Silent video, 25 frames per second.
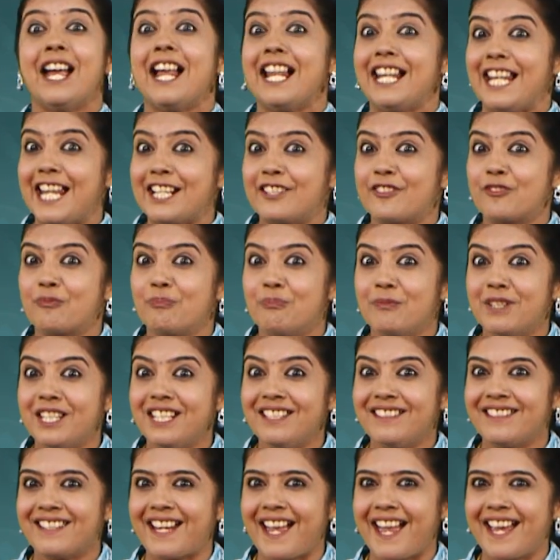Let's
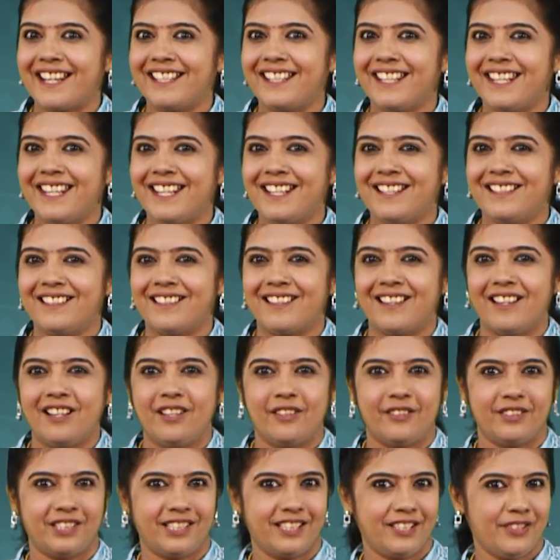meet again
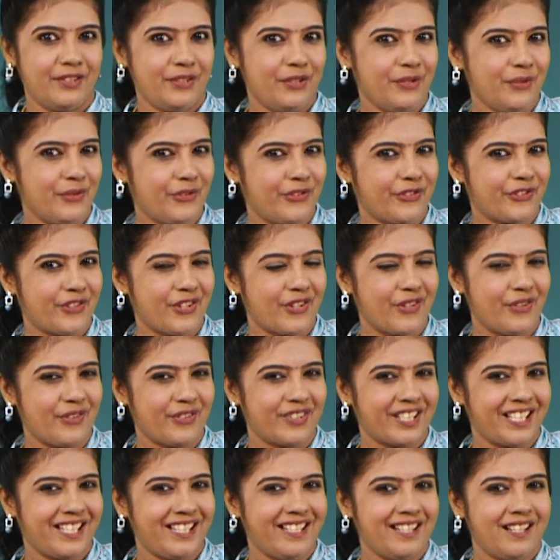with a new
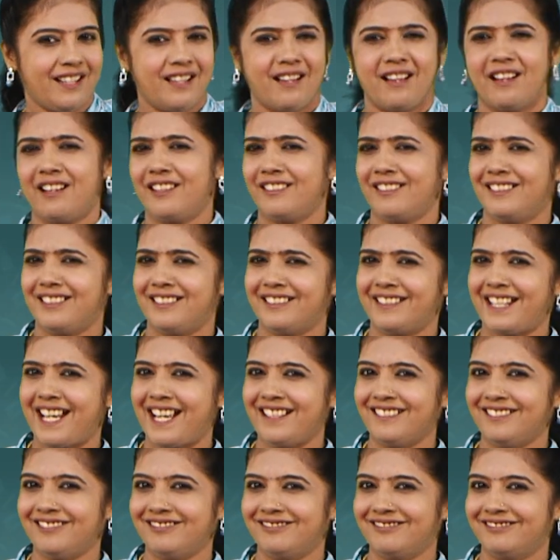story. Until then,
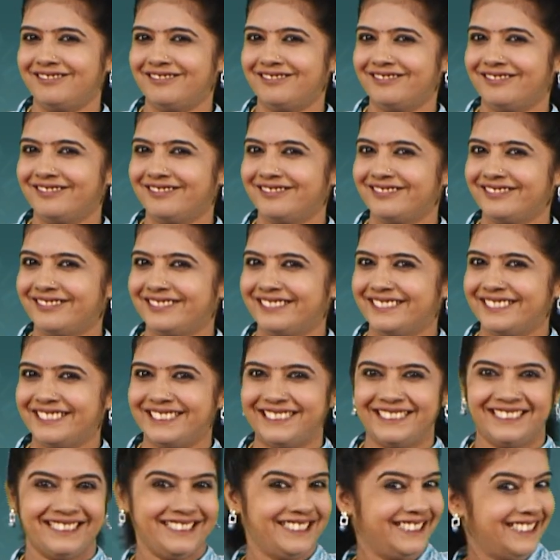
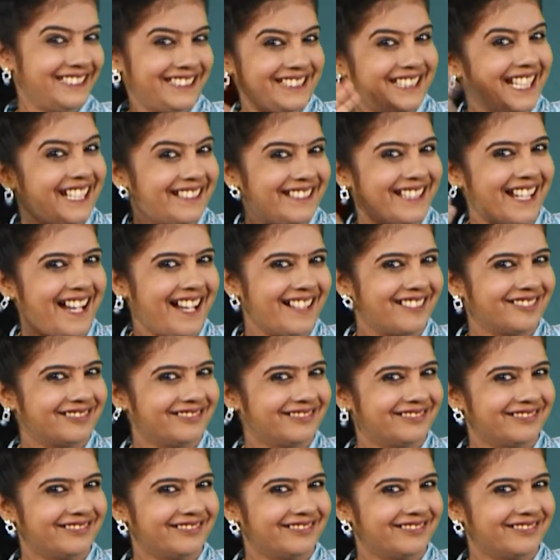cha-cha.